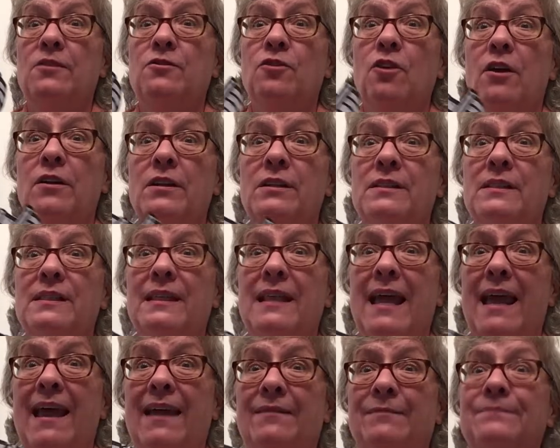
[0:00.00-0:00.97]
on a
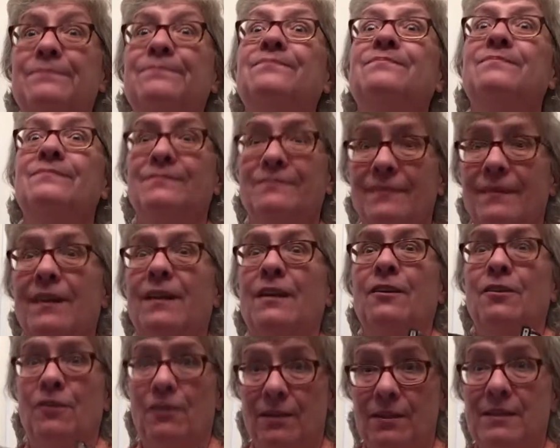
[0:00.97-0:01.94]
sled,
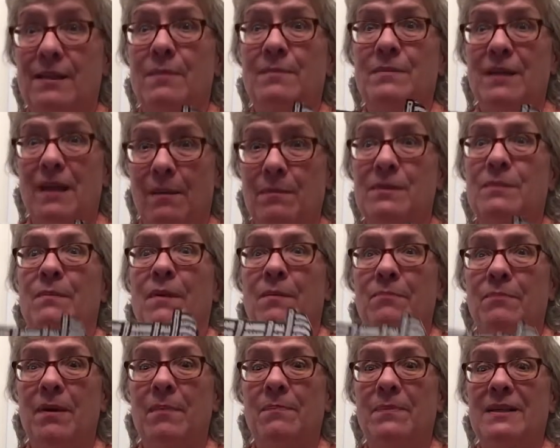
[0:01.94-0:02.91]
you sometimes
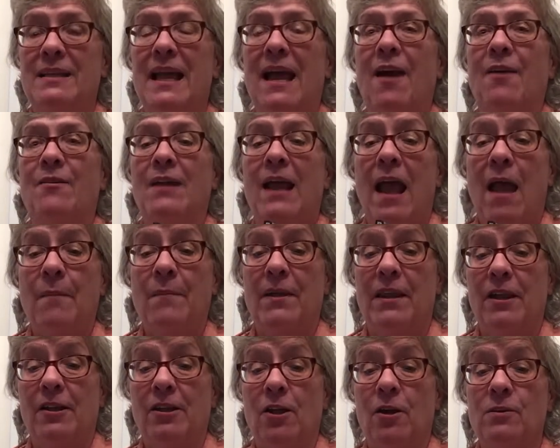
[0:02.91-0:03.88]
bump up and down. But
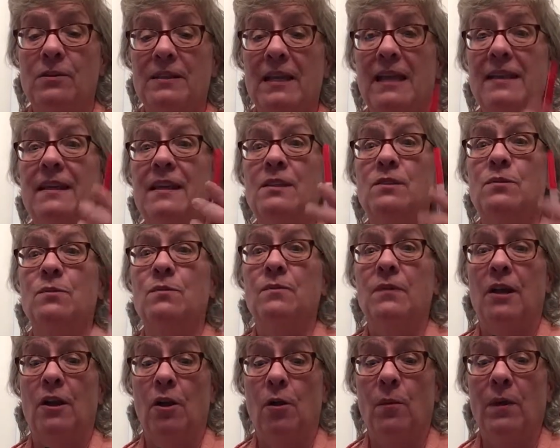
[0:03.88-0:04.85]
it goes like this.
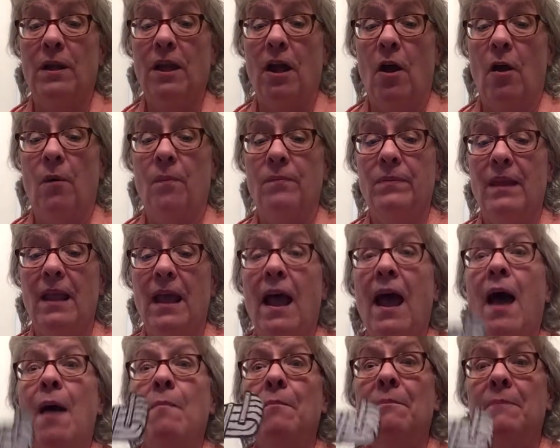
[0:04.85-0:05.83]
Here we go.
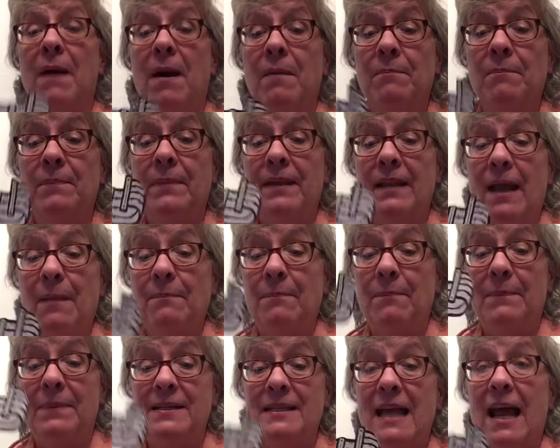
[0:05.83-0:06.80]
Bumping up
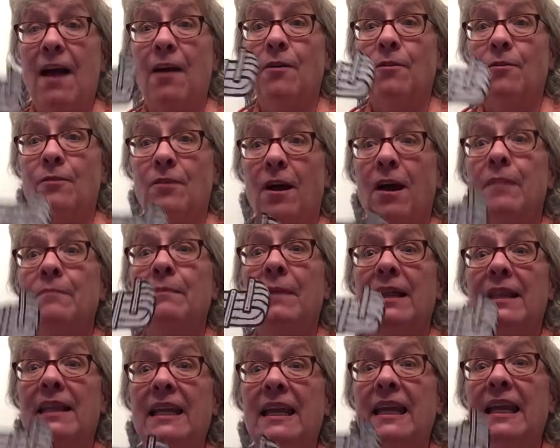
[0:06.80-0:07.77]
and down on my
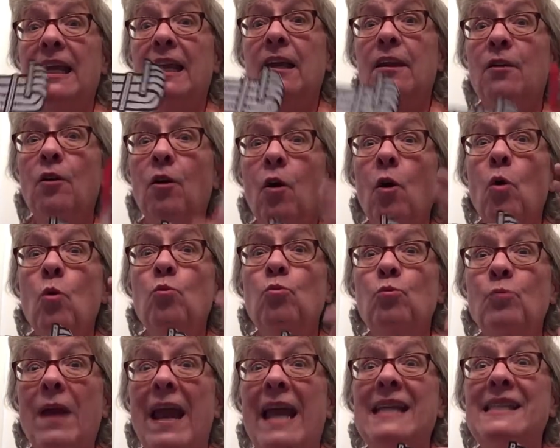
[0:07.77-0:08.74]
little
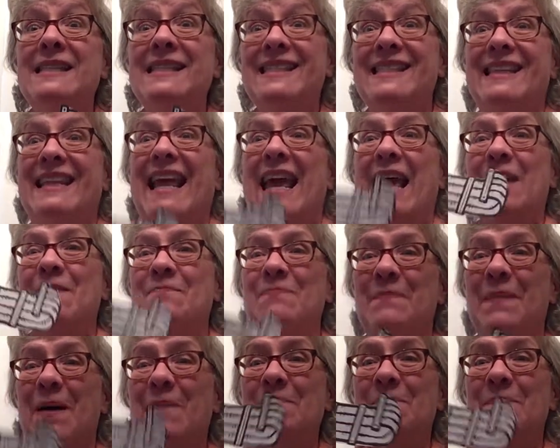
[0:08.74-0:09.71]
red sled,
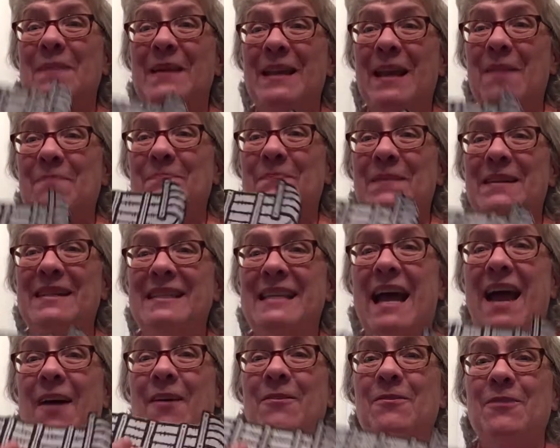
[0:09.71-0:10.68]
bumping up and
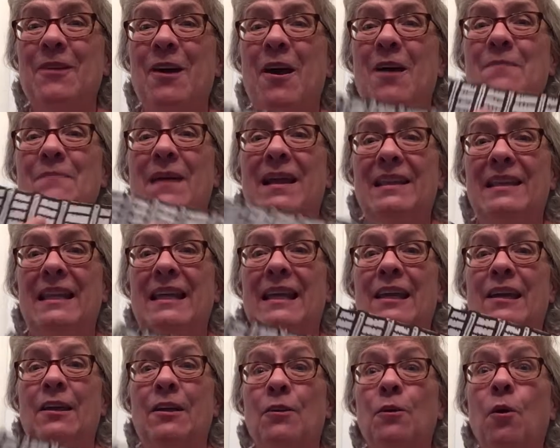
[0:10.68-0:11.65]
down on my
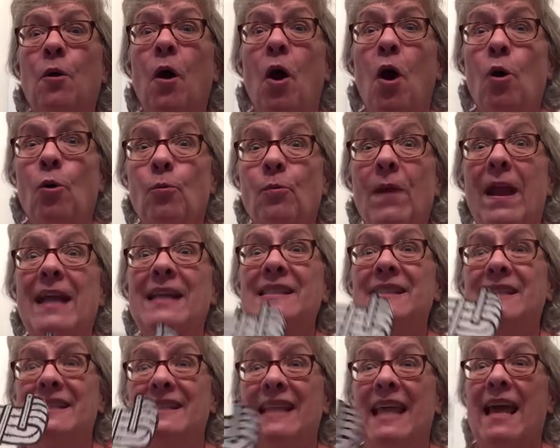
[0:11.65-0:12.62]
little red
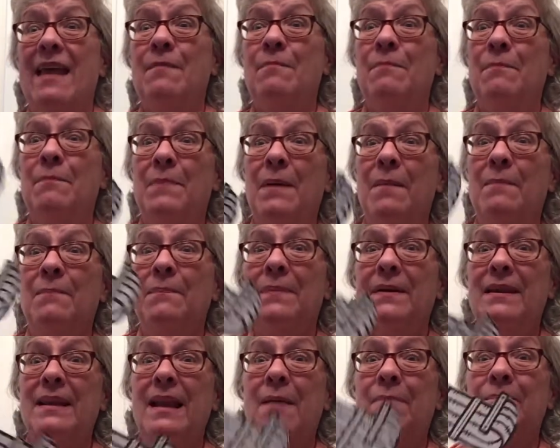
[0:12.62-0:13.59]
sled,
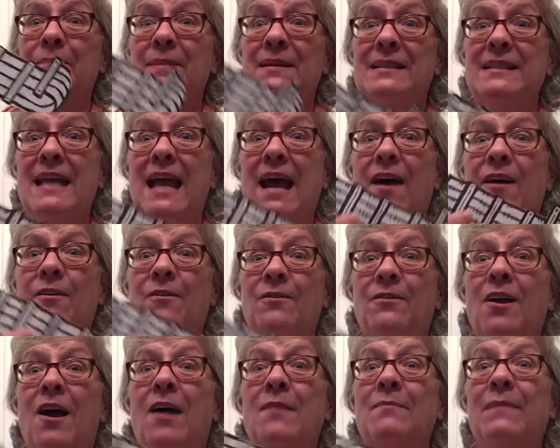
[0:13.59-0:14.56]
bumping up and
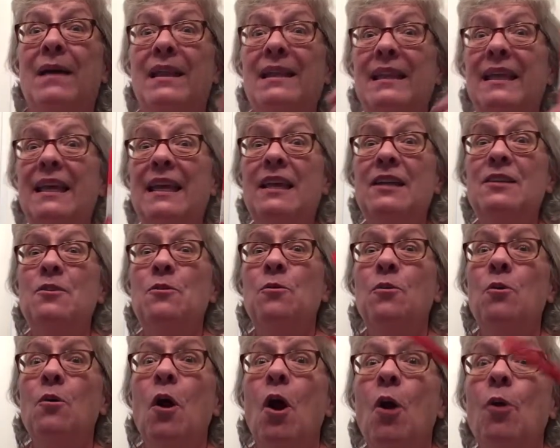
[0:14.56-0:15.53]
down on my
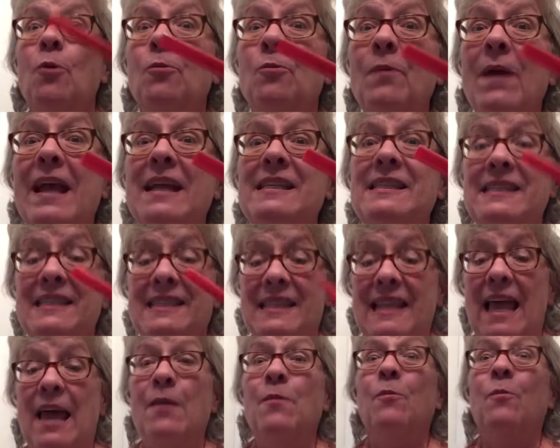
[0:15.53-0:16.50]
little red
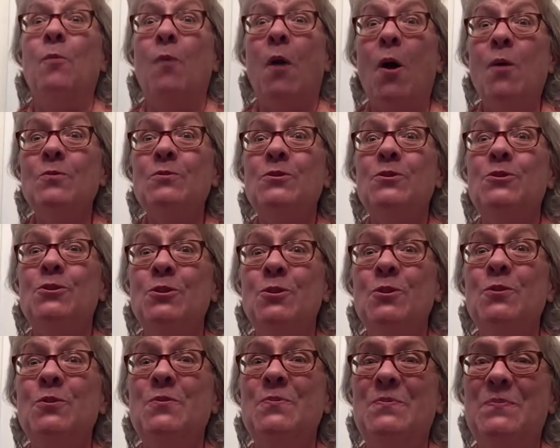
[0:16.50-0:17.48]
sled. Won't
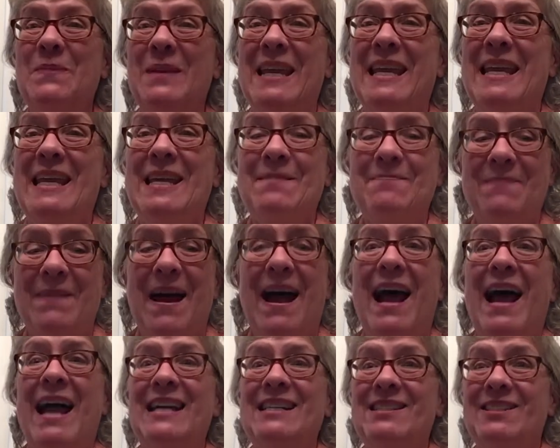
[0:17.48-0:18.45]
you be
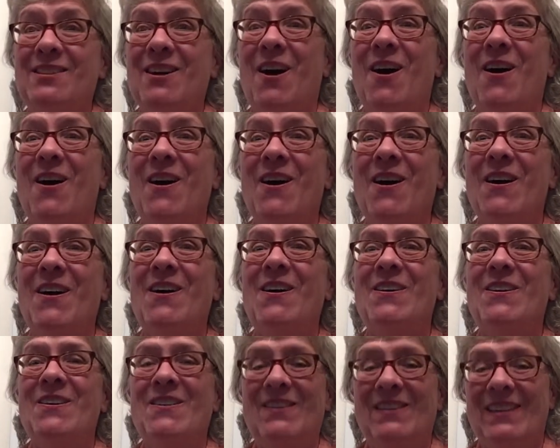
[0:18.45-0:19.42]
my
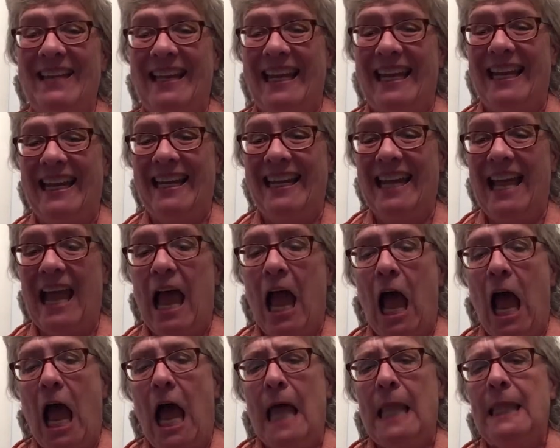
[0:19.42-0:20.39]
darling?
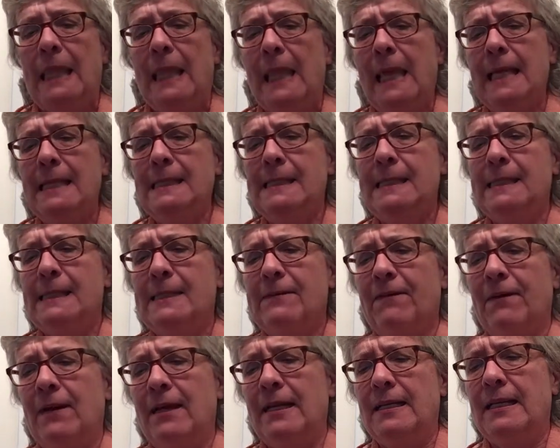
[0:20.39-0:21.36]
Let's
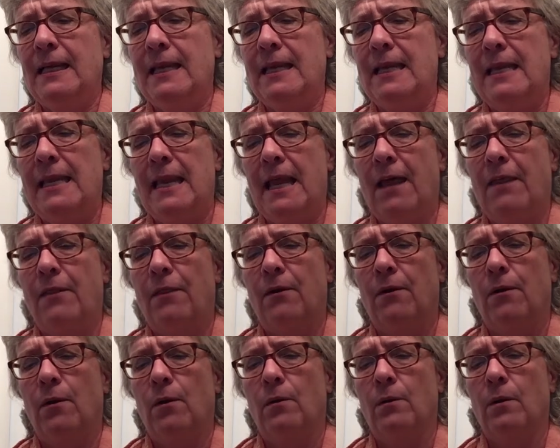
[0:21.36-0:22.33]
find
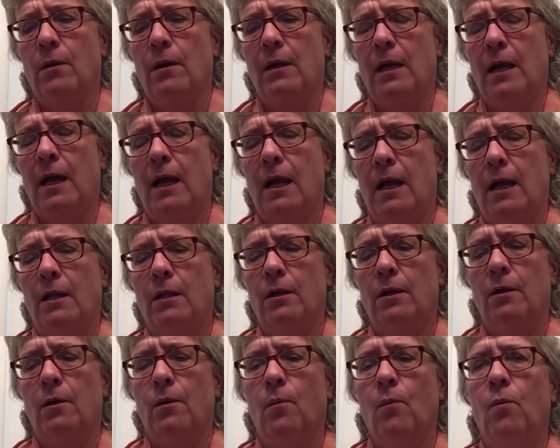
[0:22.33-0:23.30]
another
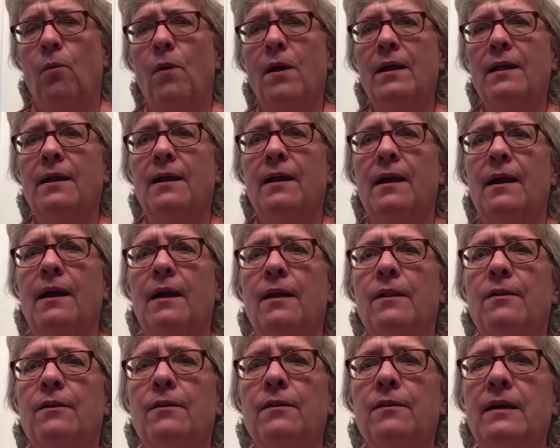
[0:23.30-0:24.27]
color. What
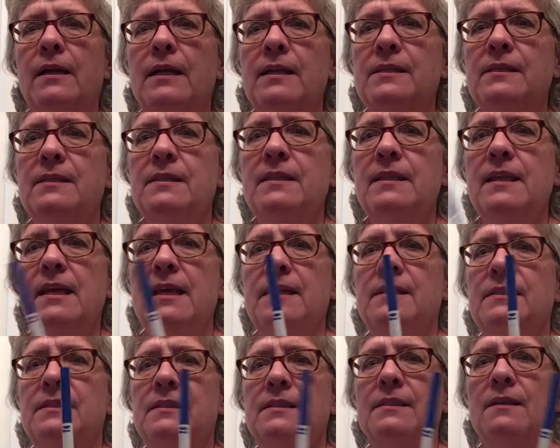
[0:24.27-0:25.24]
color is
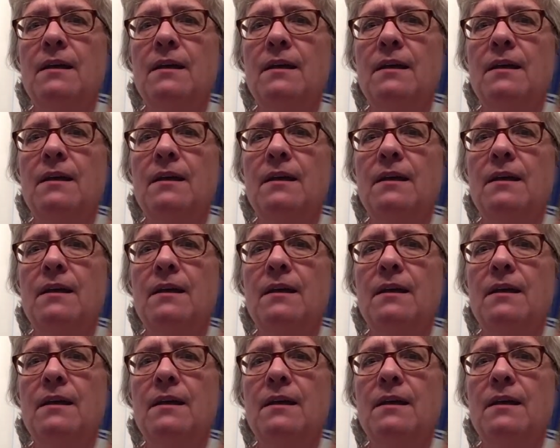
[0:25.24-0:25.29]
this?